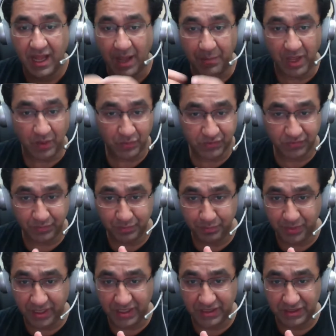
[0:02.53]
I'm here with some
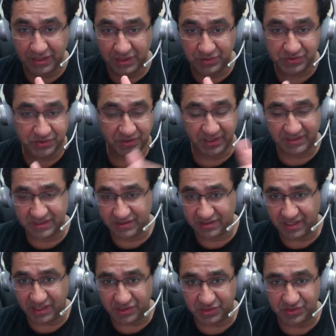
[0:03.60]
big news today
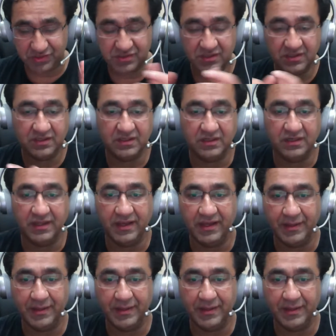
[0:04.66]
that I just heard.